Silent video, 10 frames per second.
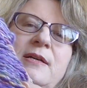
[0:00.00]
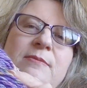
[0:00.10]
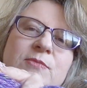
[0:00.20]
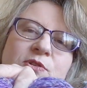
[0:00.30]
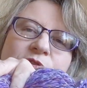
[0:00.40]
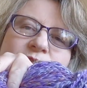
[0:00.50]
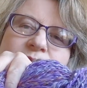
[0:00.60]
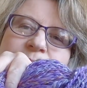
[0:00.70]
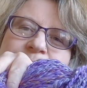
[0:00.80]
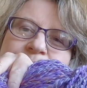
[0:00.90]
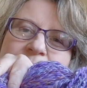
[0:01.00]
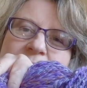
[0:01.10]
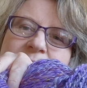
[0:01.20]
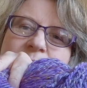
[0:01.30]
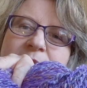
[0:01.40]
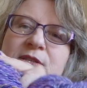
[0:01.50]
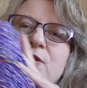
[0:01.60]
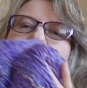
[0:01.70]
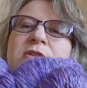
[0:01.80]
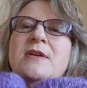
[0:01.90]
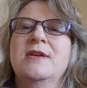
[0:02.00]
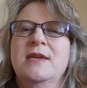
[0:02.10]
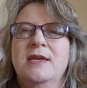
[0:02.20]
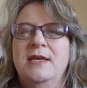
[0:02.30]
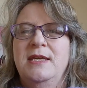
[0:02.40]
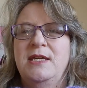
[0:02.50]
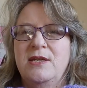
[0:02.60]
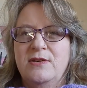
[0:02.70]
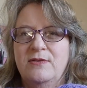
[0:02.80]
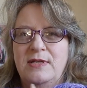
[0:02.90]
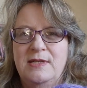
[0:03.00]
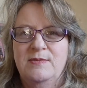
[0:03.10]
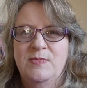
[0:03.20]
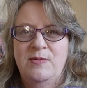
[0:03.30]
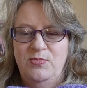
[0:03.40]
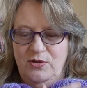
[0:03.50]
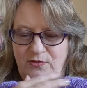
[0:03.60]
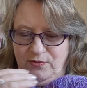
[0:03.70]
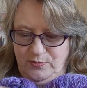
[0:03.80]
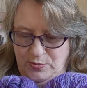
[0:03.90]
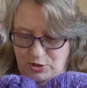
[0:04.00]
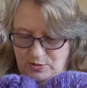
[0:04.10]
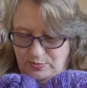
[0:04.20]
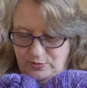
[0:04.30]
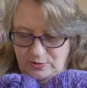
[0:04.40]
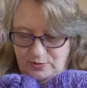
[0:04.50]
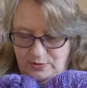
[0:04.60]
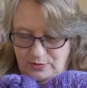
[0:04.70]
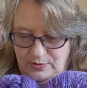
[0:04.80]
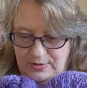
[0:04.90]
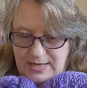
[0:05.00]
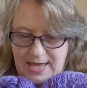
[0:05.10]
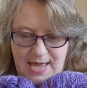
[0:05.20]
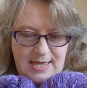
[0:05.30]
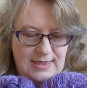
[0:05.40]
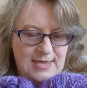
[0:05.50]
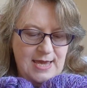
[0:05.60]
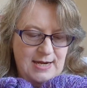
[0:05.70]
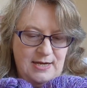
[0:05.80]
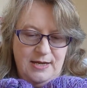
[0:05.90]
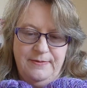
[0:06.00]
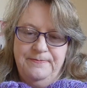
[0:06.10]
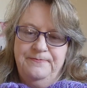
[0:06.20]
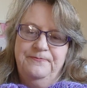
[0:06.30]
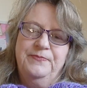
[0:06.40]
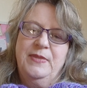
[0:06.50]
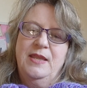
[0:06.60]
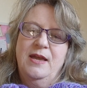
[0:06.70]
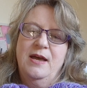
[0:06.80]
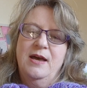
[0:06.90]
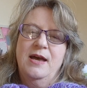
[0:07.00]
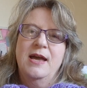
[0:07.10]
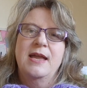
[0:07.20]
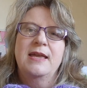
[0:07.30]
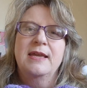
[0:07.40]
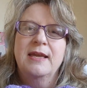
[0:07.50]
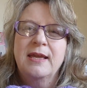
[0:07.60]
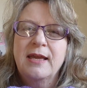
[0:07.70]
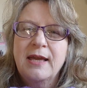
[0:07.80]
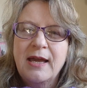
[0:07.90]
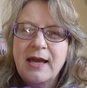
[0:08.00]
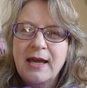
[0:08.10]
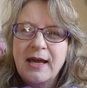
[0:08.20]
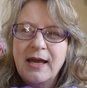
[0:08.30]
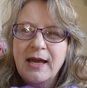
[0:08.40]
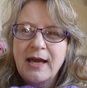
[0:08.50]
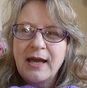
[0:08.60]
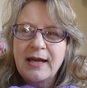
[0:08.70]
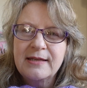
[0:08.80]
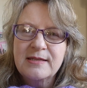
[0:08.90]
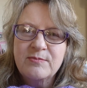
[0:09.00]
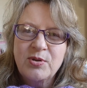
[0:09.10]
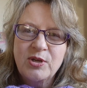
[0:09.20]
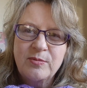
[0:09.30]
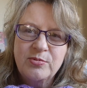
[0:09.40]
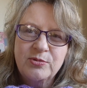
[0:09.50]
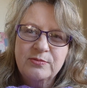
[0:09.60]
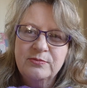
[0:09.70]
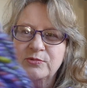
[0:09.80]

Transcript: I'm not sure. Anyway, so here is my beautiful purple. And then I had some purple.